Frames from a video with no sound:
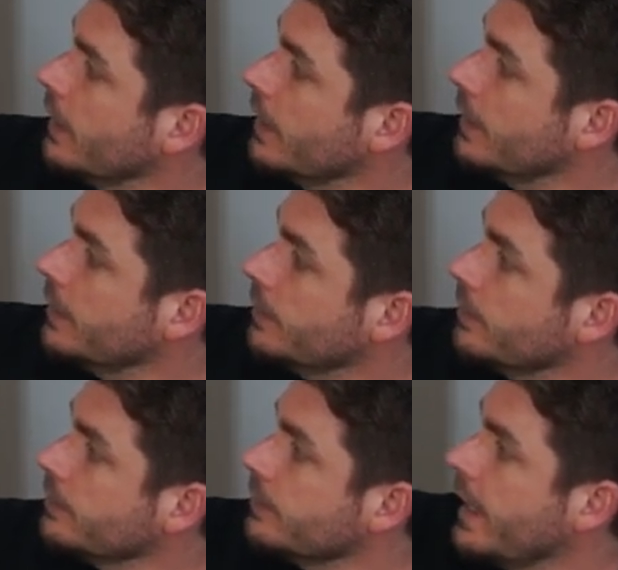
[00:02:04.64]

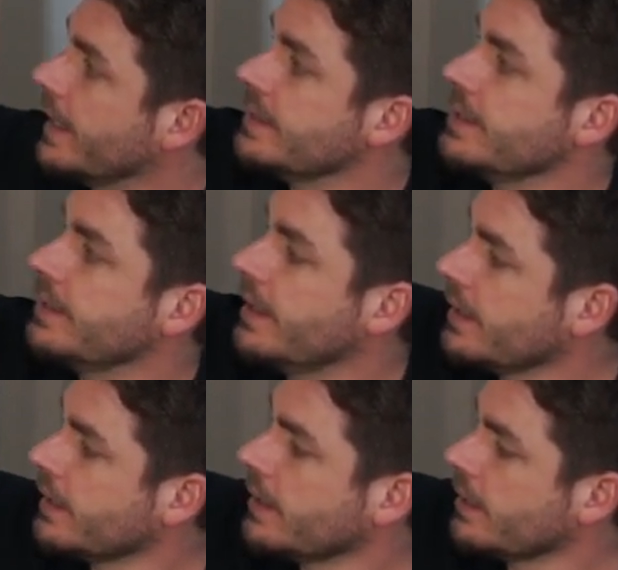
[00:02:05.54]
And
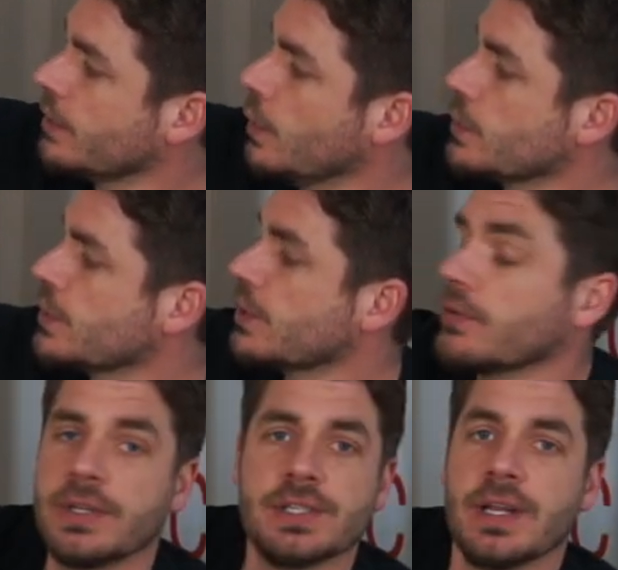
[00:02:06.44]
Derek closes
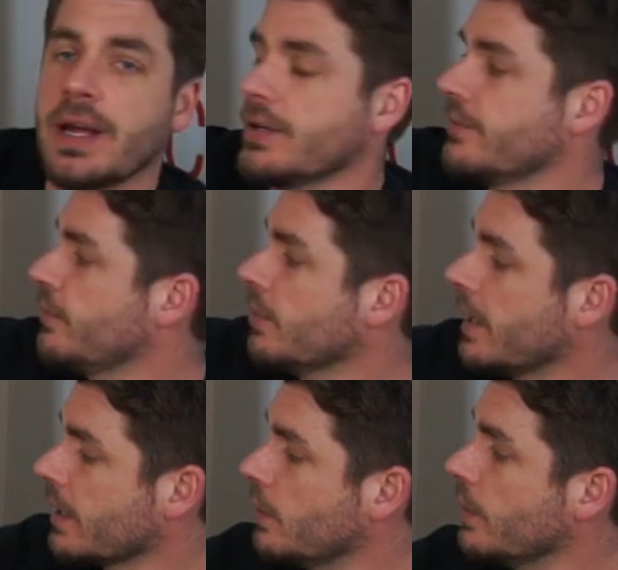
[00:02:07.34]
off this line for
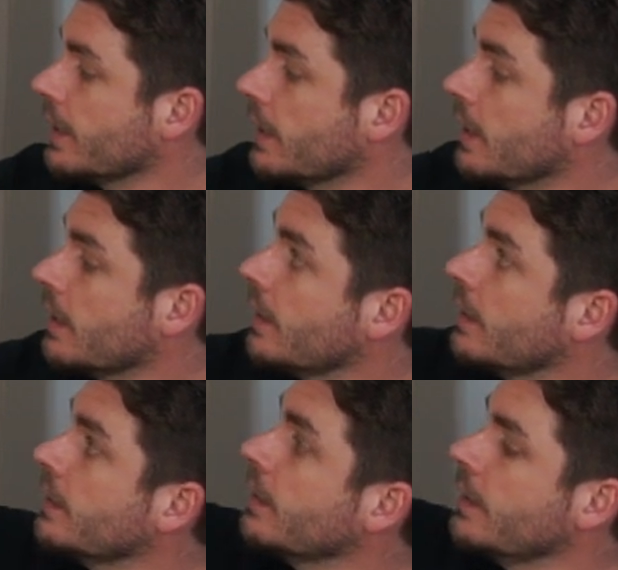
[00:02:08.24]
my queen
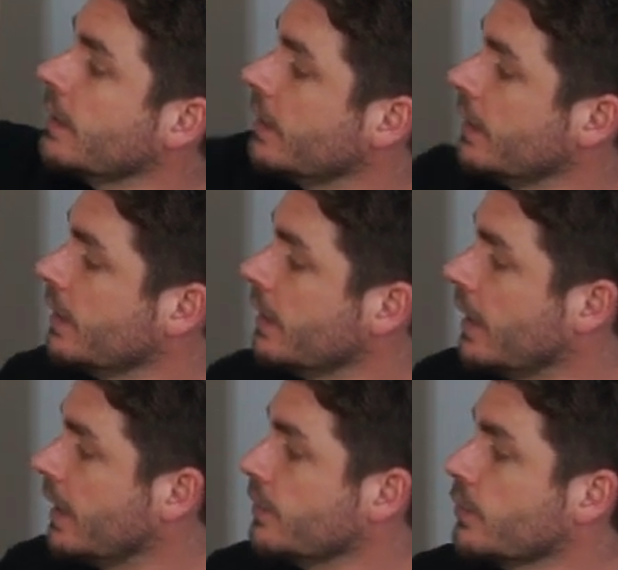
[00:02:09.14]

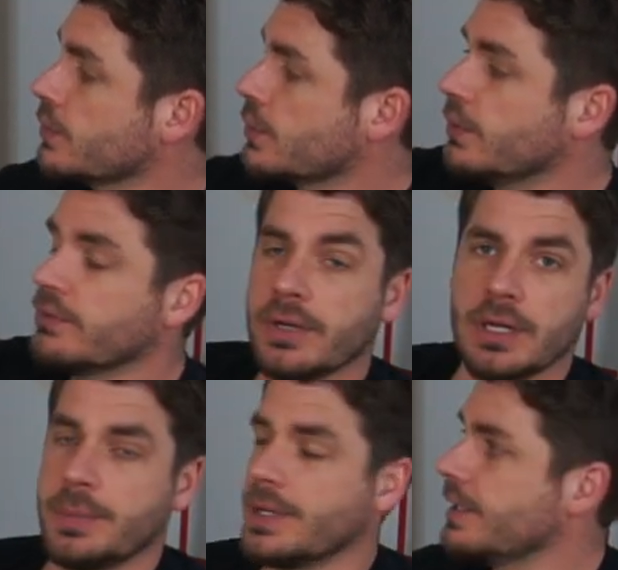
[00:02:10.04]
and also
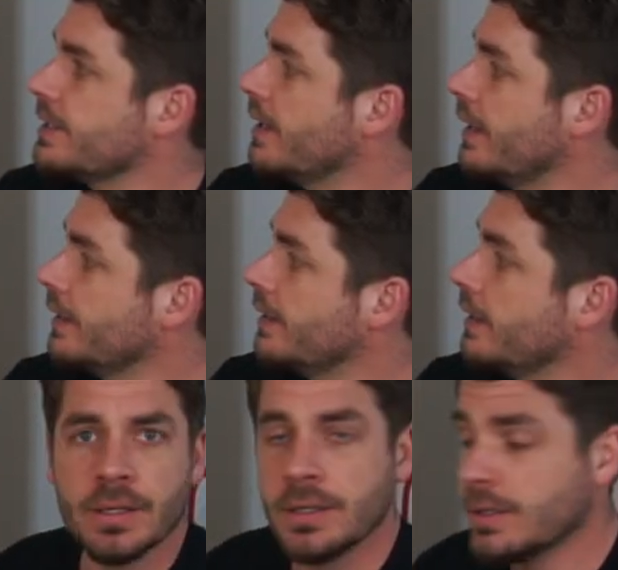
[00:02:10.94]
developing his knight.
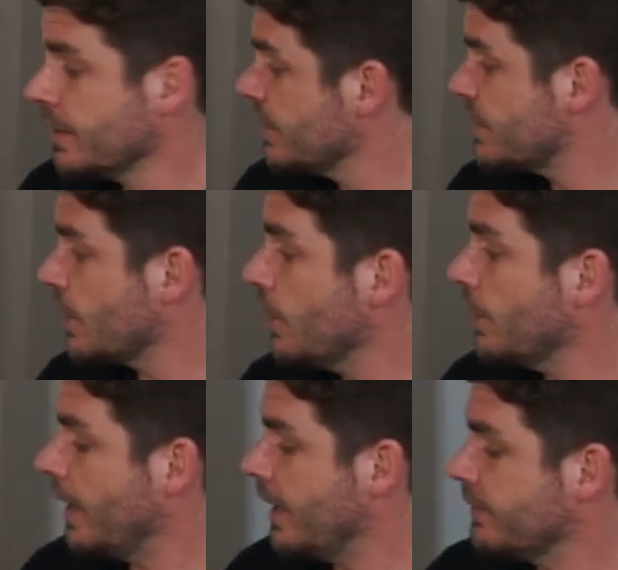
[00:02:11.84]

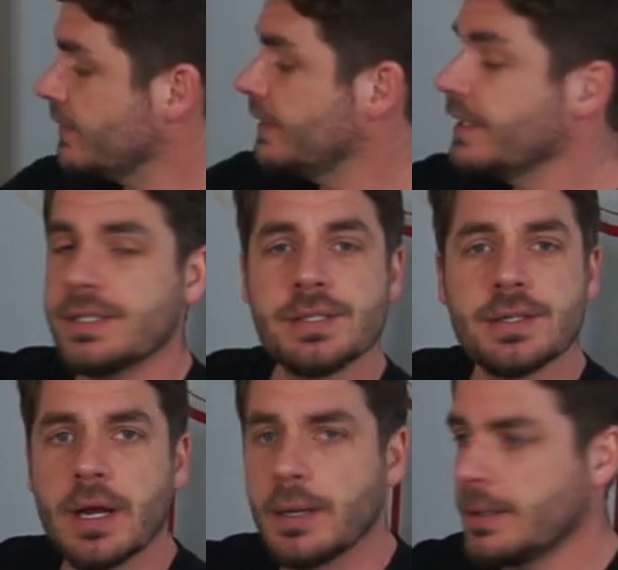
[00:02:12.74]
So after
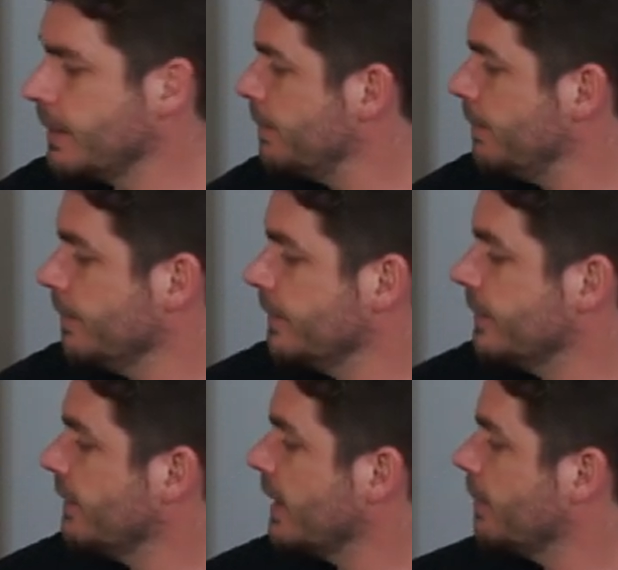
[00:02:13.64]
this, I
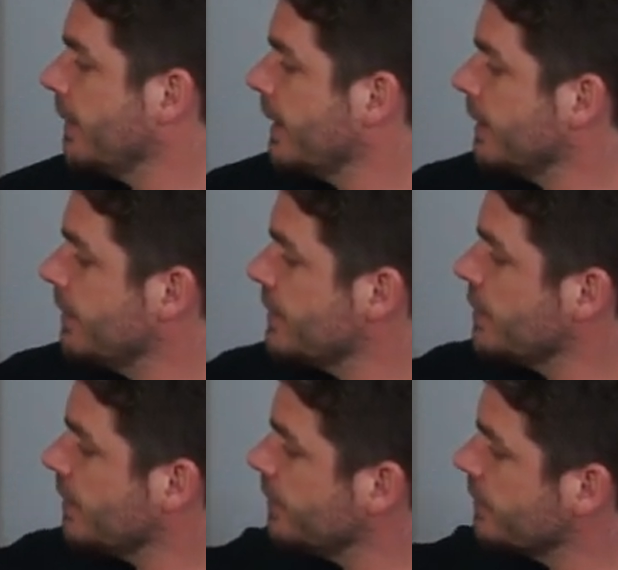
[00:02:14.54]
develop my
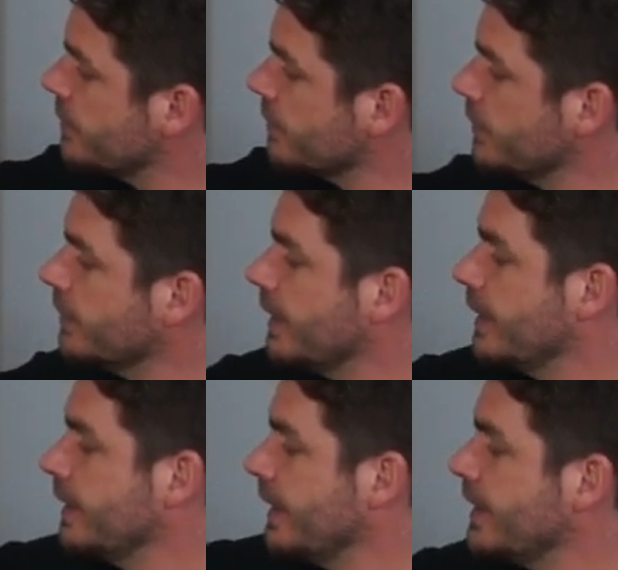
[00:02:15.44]
bishop to
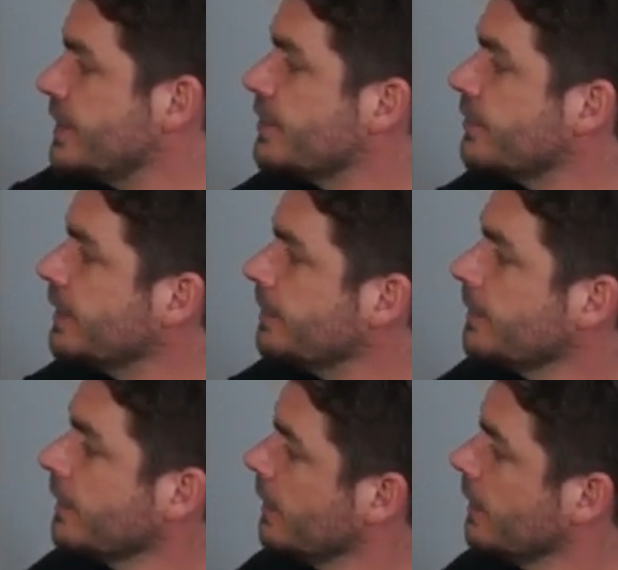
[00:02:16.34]
h3